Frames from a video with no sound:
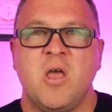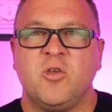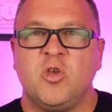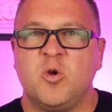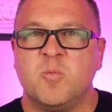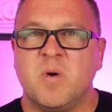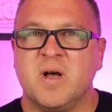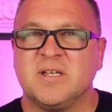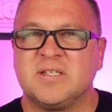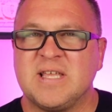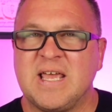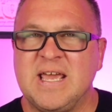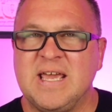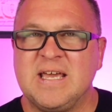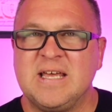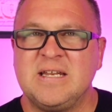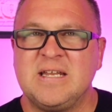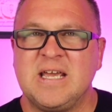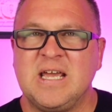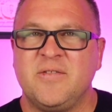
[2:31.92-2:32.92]
You must
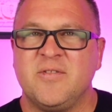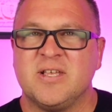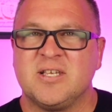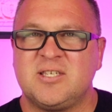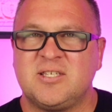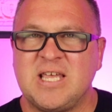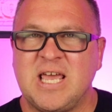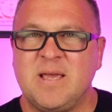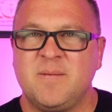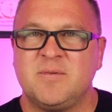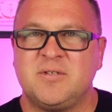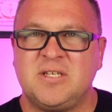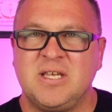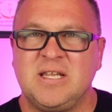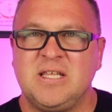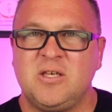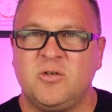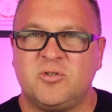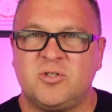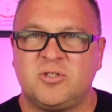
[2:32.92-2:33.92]
end in the same
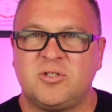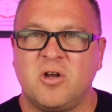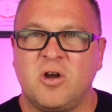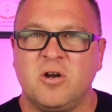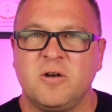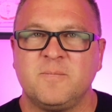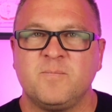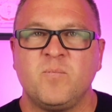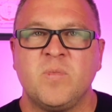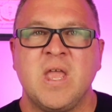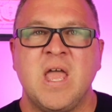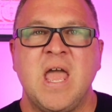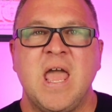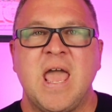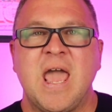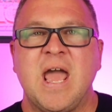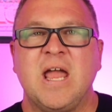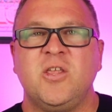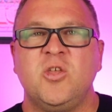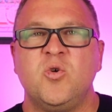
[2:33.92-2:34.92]
city you start,
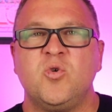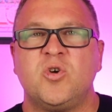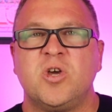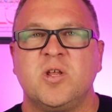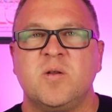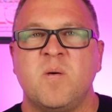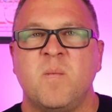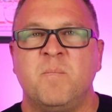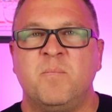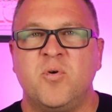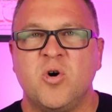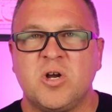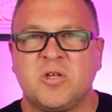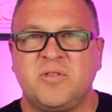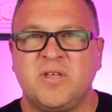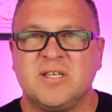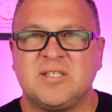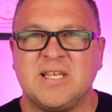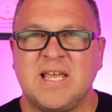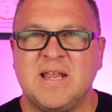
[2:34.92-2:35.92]
and you can book
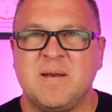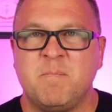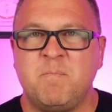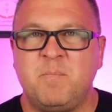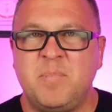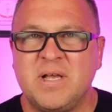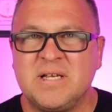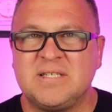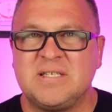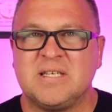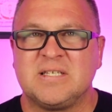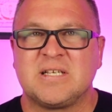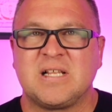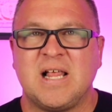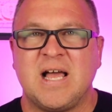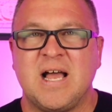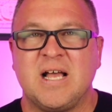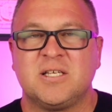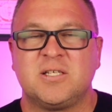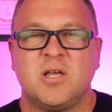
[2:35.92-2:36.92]
this in business
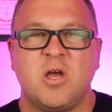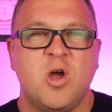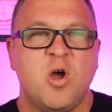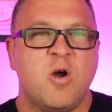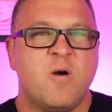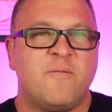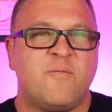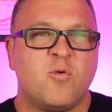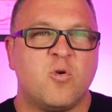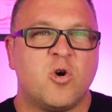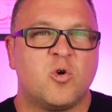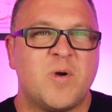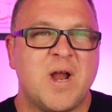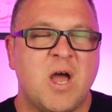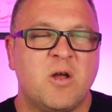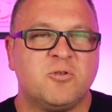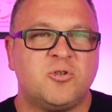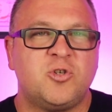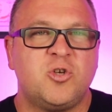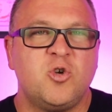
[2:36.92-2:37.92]
class for
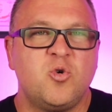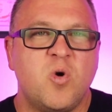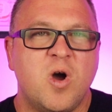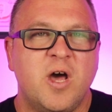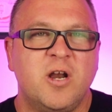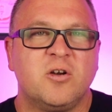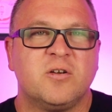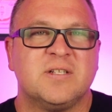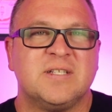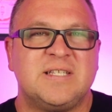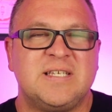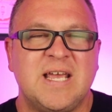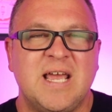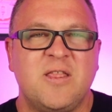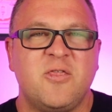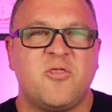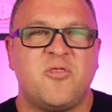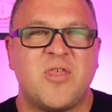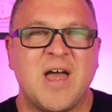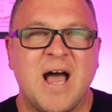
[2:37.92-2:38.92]
around two hundred
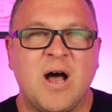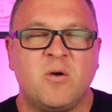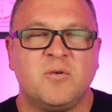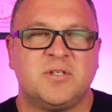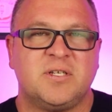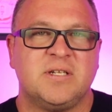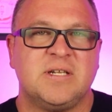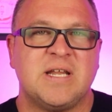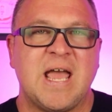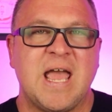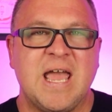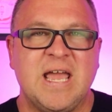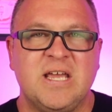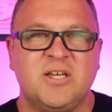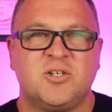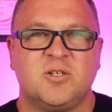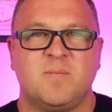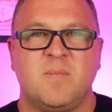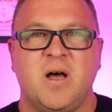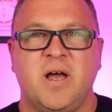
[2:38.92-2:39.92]
ten thousand
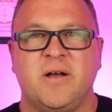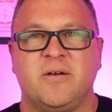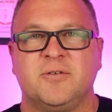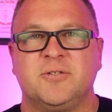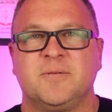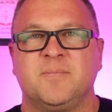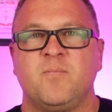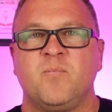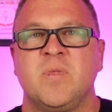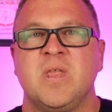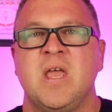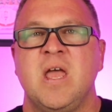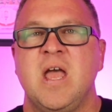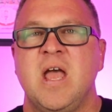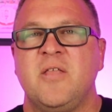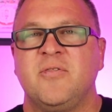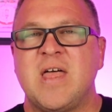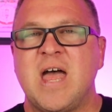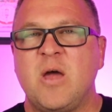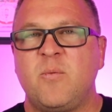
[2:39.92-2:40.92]
Asian miles.
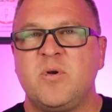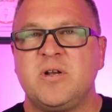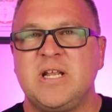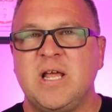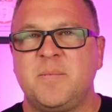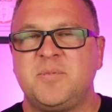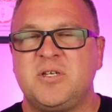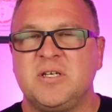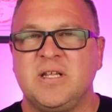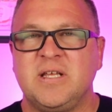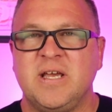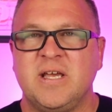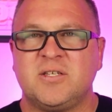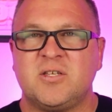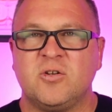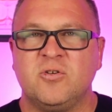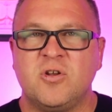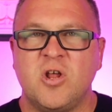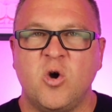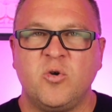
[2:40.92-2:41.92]
That redemption
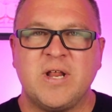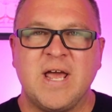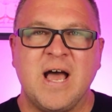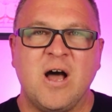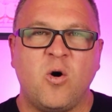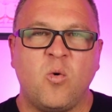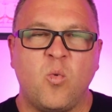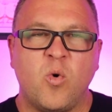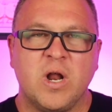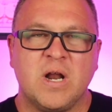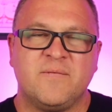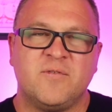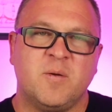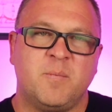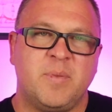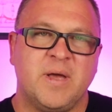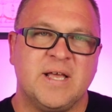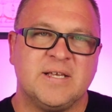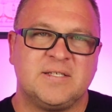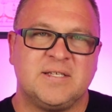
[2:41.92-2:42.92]
is no doubt one of the
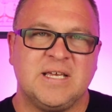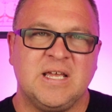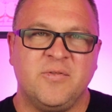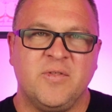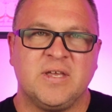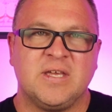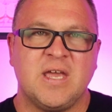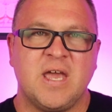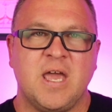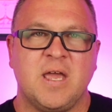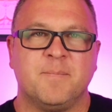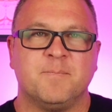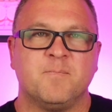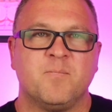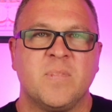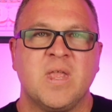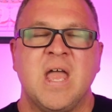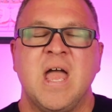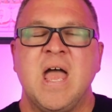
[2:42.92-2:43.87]
best in the game.